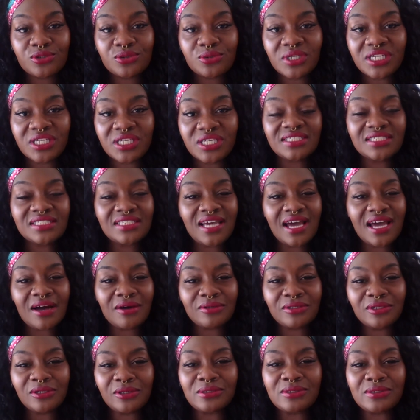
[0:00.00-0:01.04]
who get
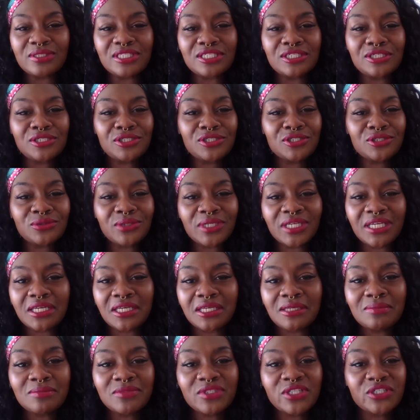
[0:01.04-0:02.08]
downloads and
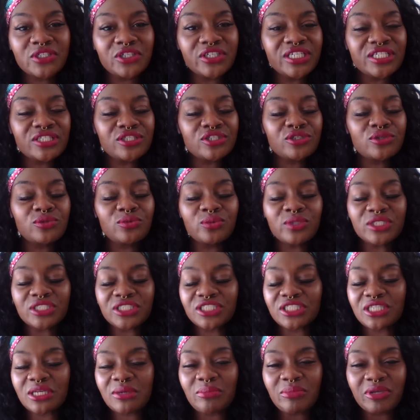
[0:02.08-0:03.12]
dreams, and your
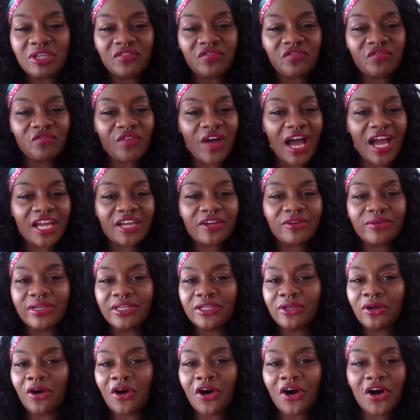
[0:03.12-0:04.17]
intuition be
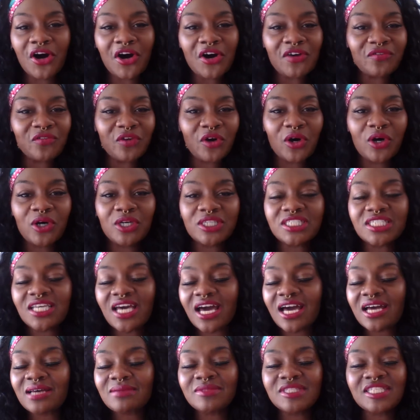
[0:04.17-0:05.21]
firing off all
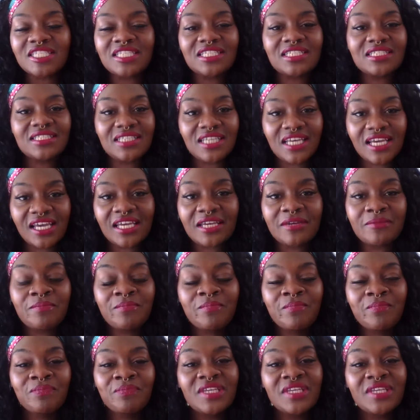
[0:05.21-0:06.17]
times of the day.